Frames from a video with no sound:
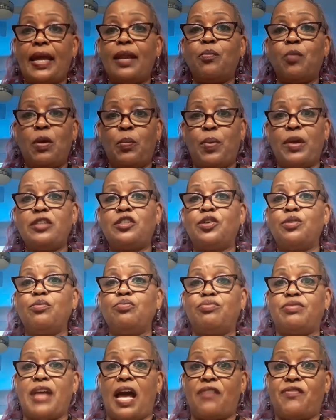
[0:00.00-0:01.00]
we went to
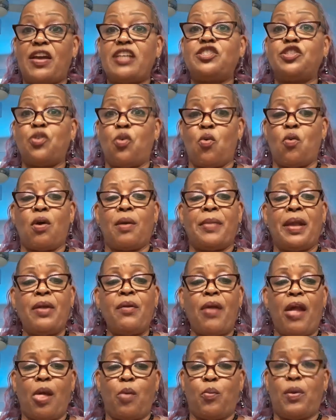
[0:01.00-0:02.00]
Salvation
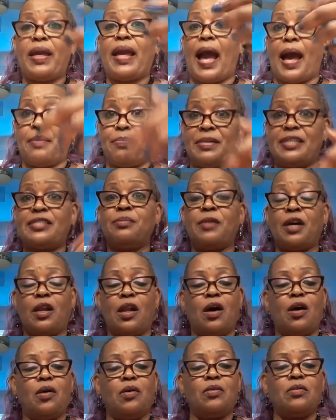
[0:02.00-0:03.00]
Army and we got me some
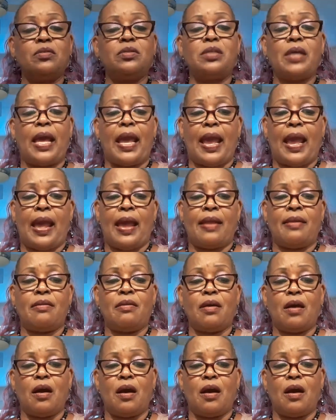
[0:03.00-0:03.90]
clothes and